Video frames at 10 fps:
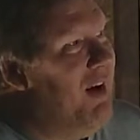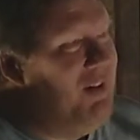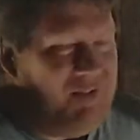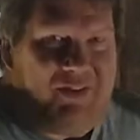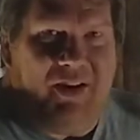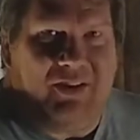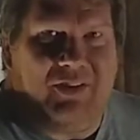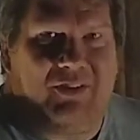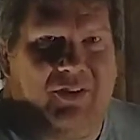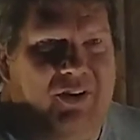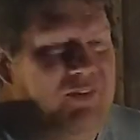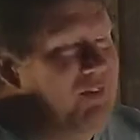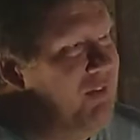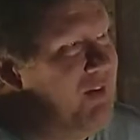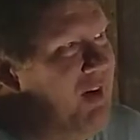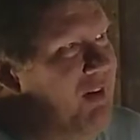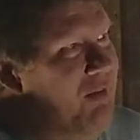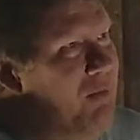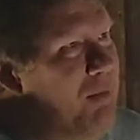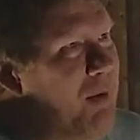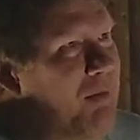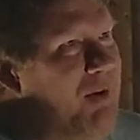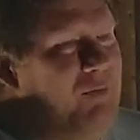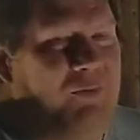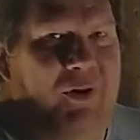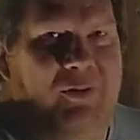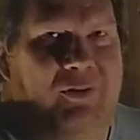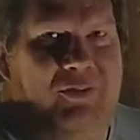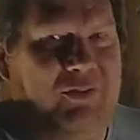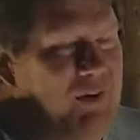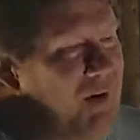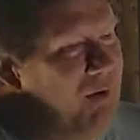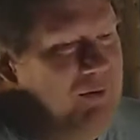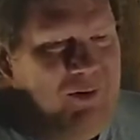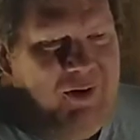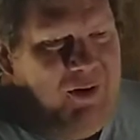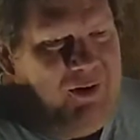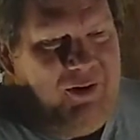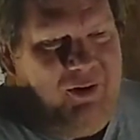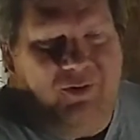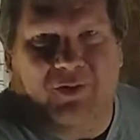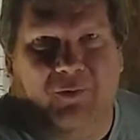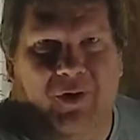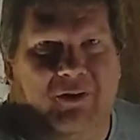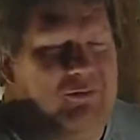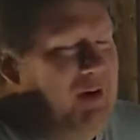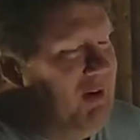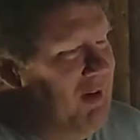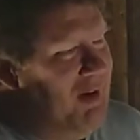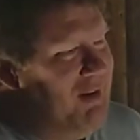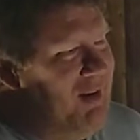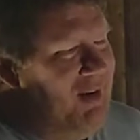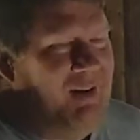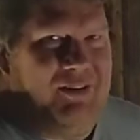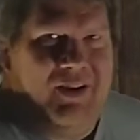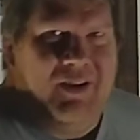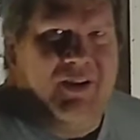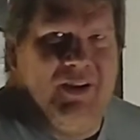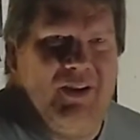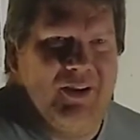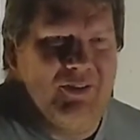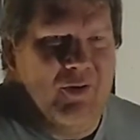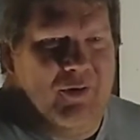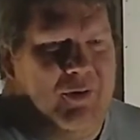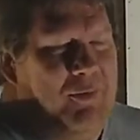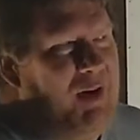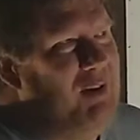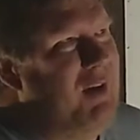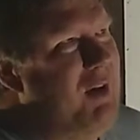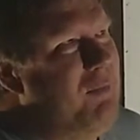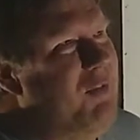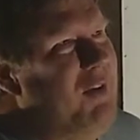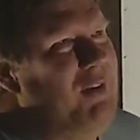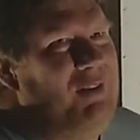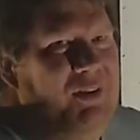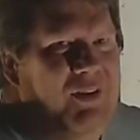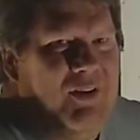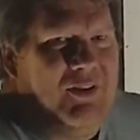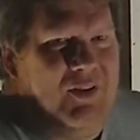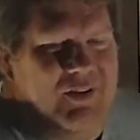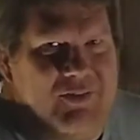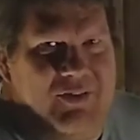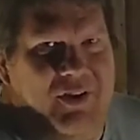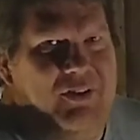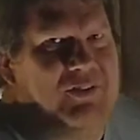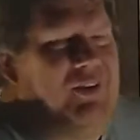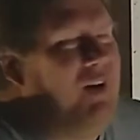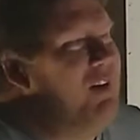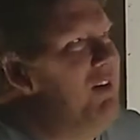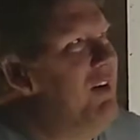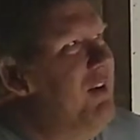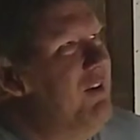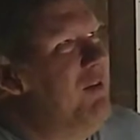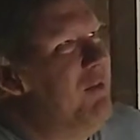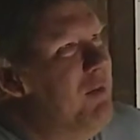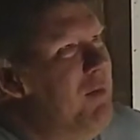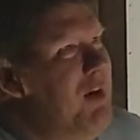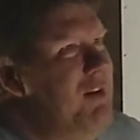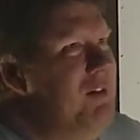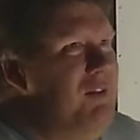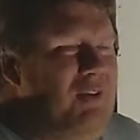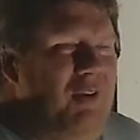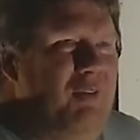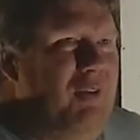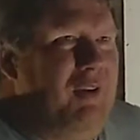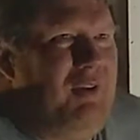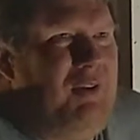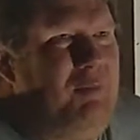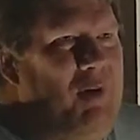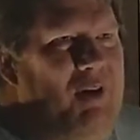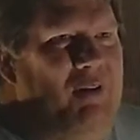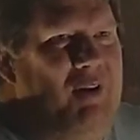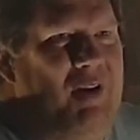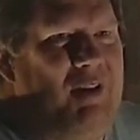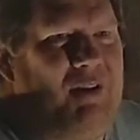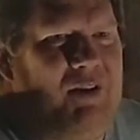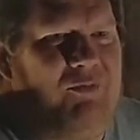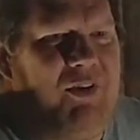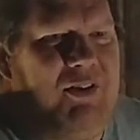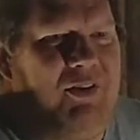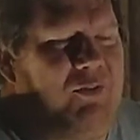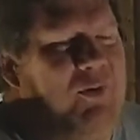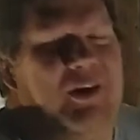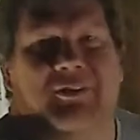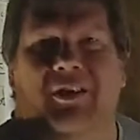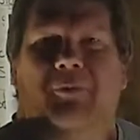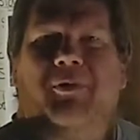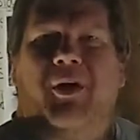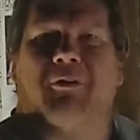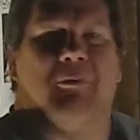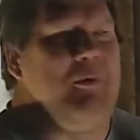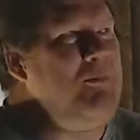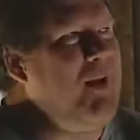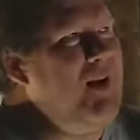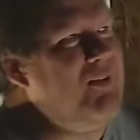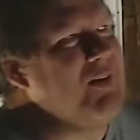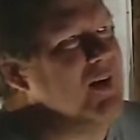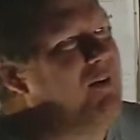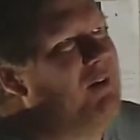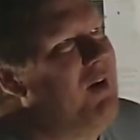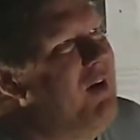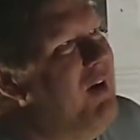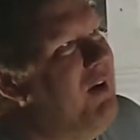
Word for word: and shake the trees and scare the Republican voters. So, you know, it's a wink, wink, nod, nod, know what I mean type thing. Nudge, nudge, nod, nod, know what I mean. So you probably don't even have to give details. Frankly, they probably pass out